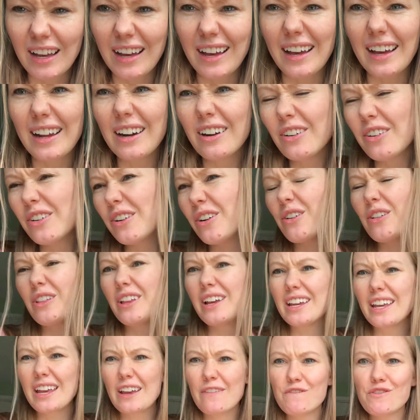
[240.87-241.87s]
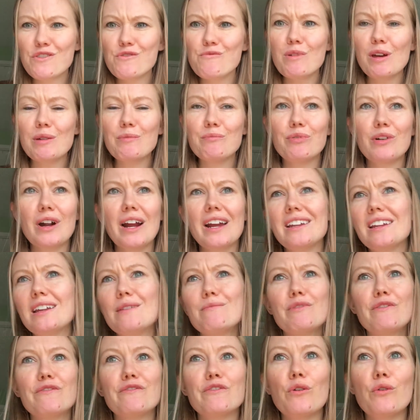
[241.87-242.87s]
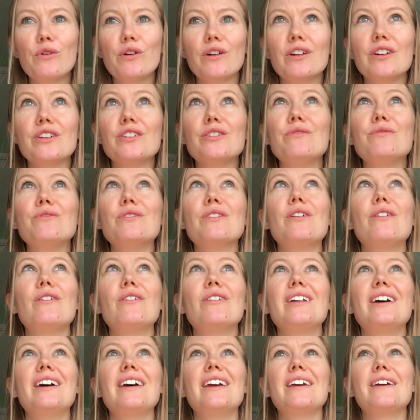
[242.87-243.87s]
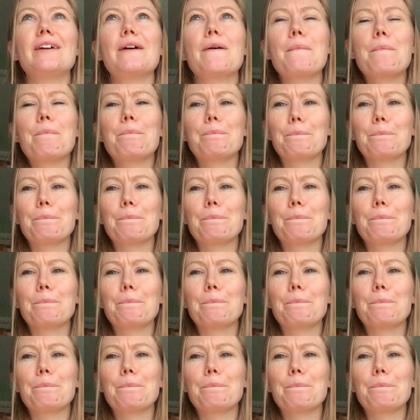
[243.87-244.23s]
I don't know, like if you've been pregnant before, you know, like,